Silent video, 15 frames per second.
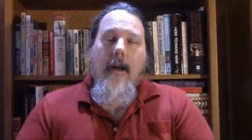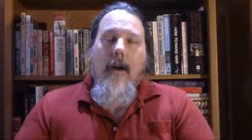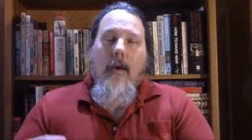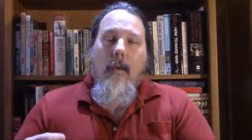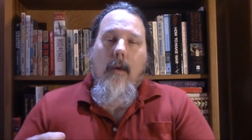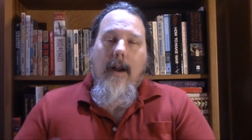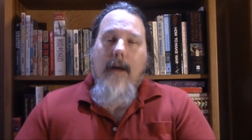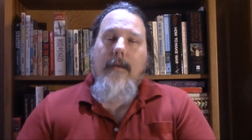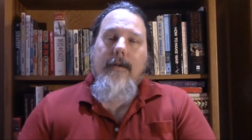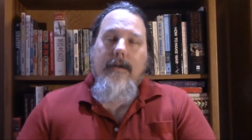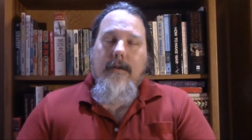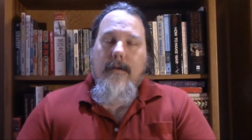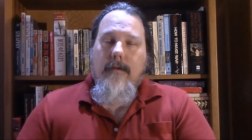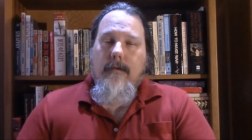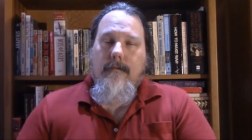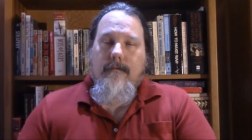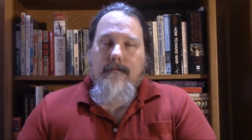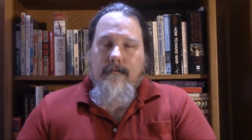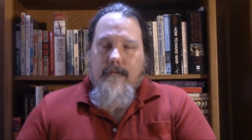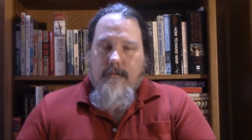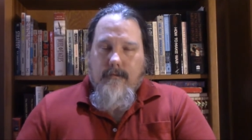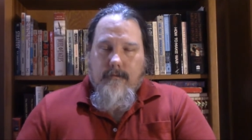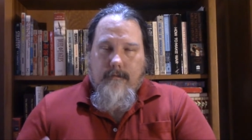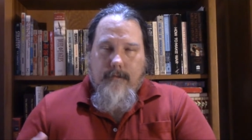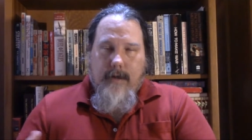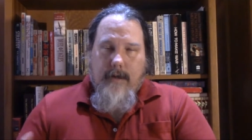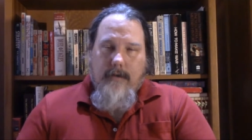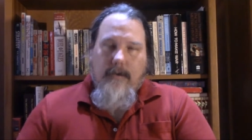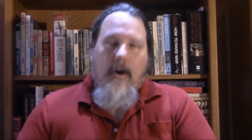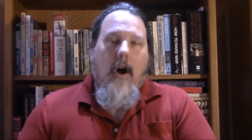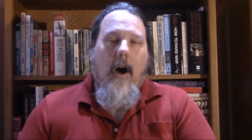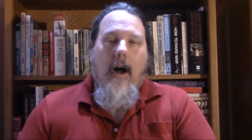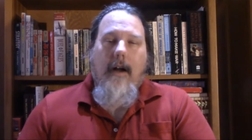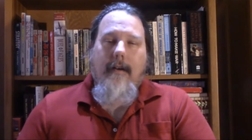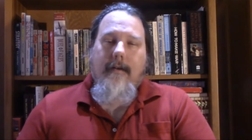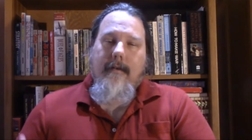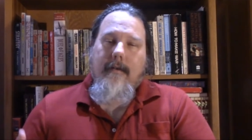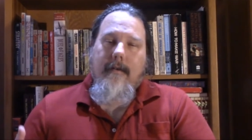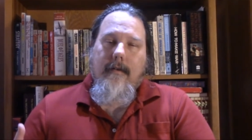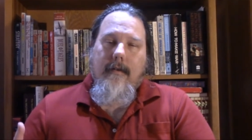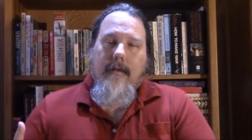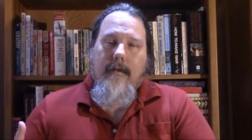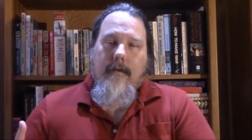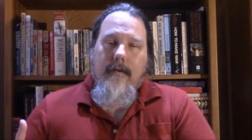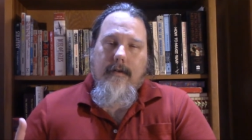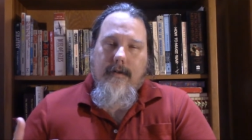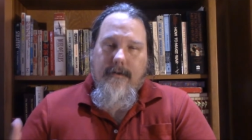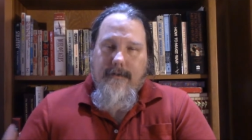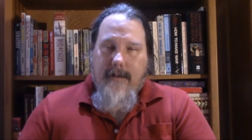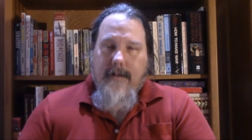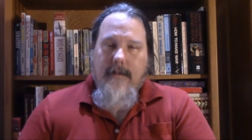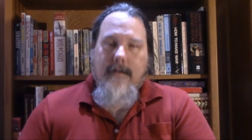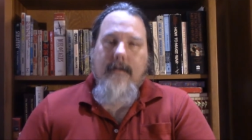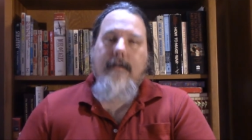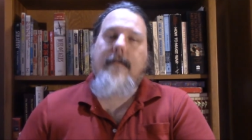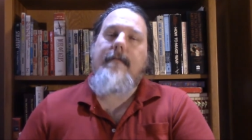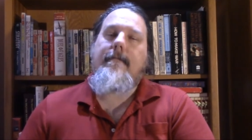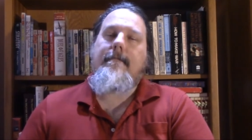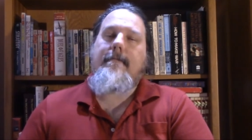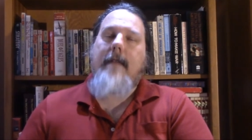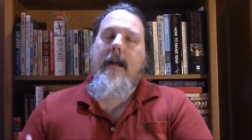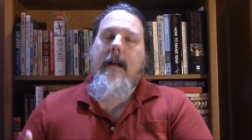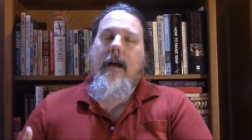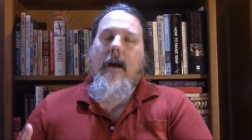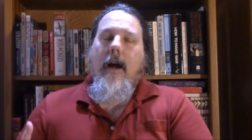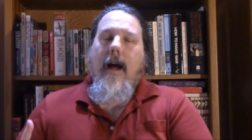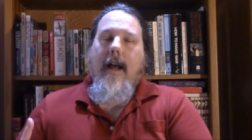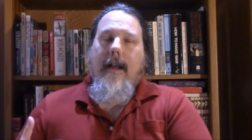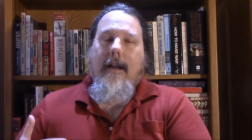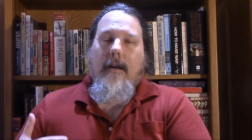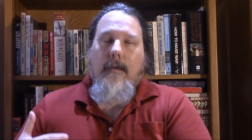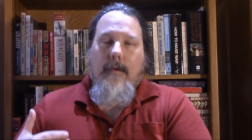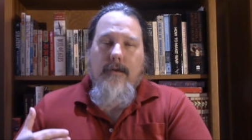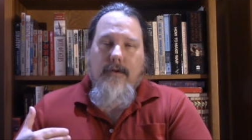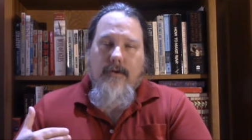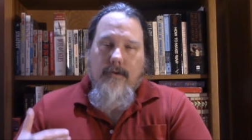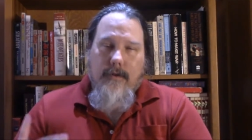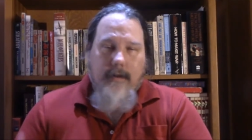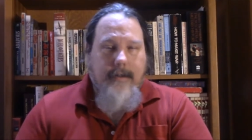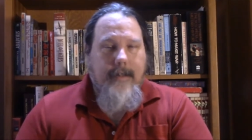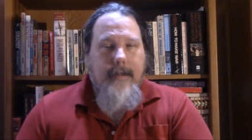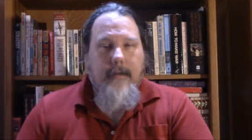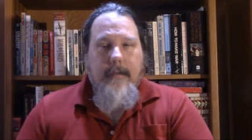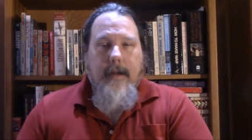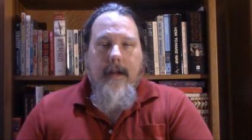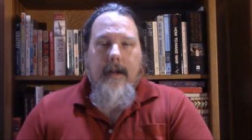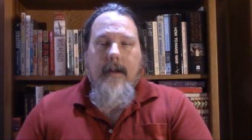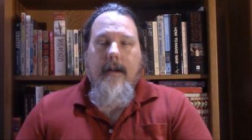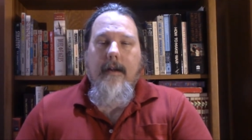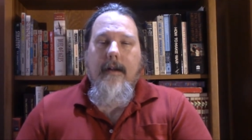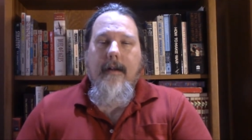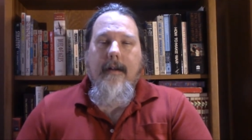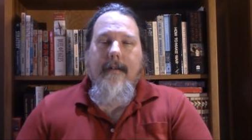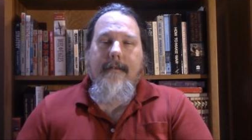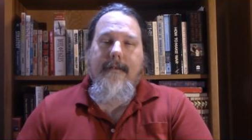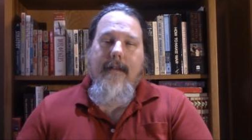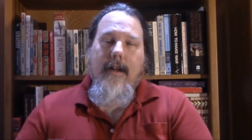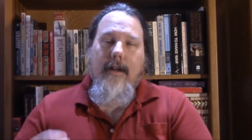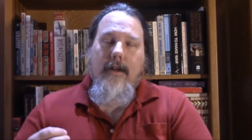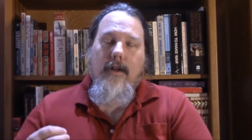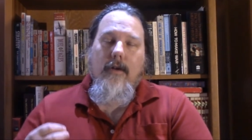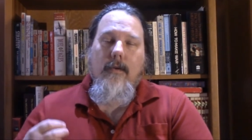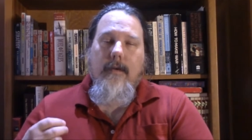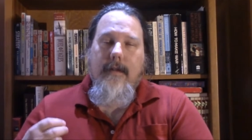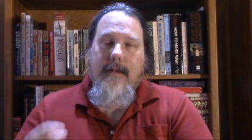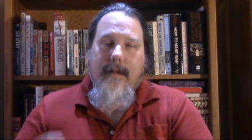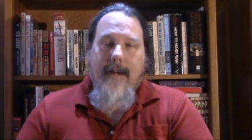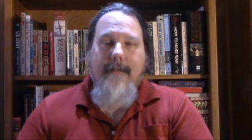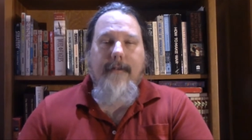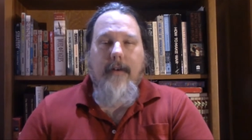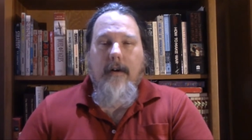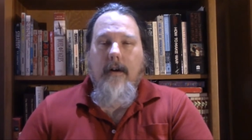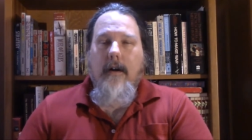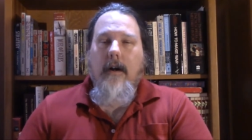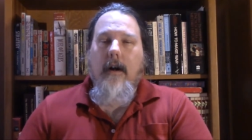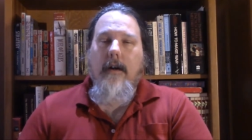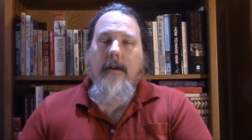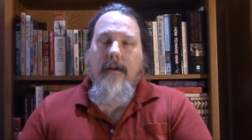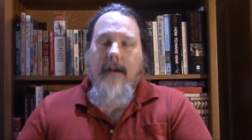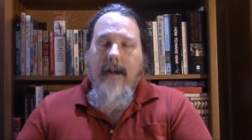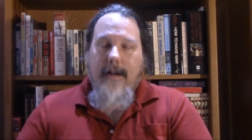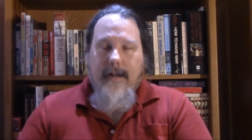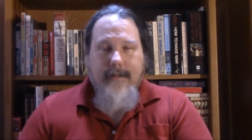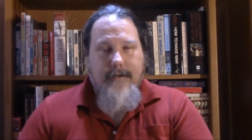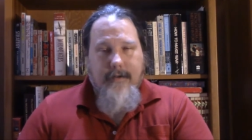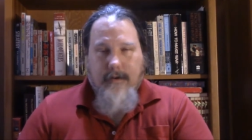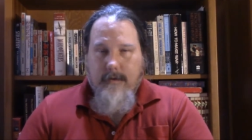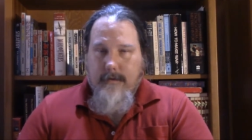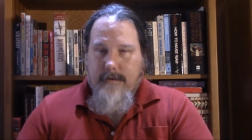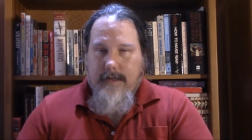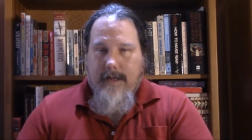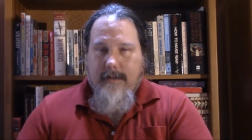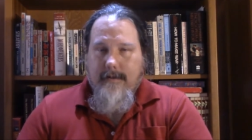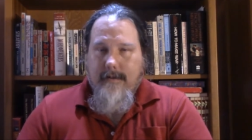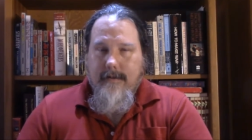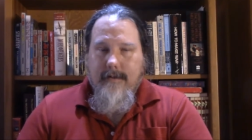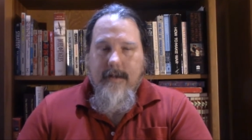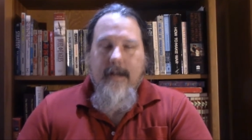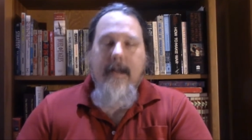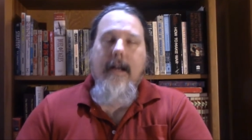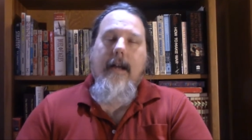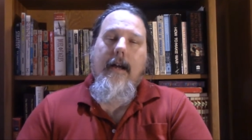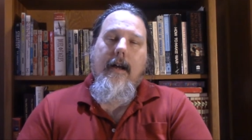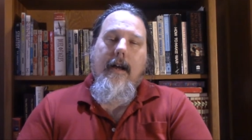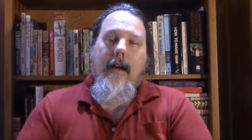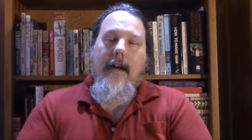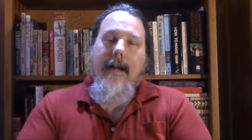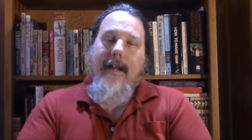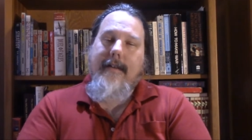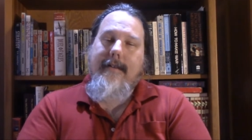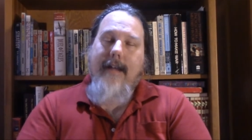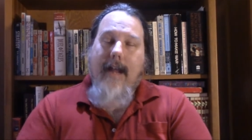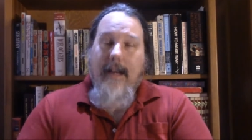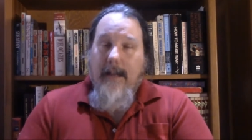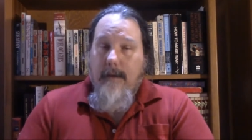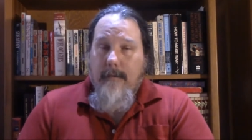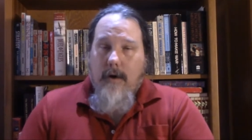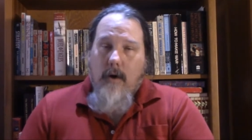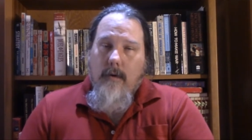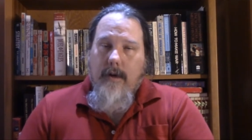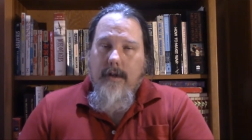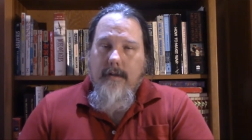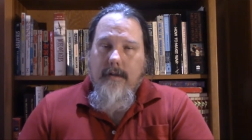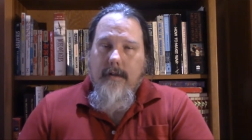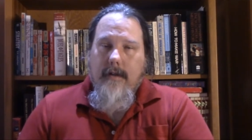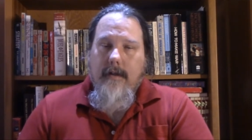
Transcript: When I was being taught to fence, it was drilled into me that you never, under any circumstances, against any opponent,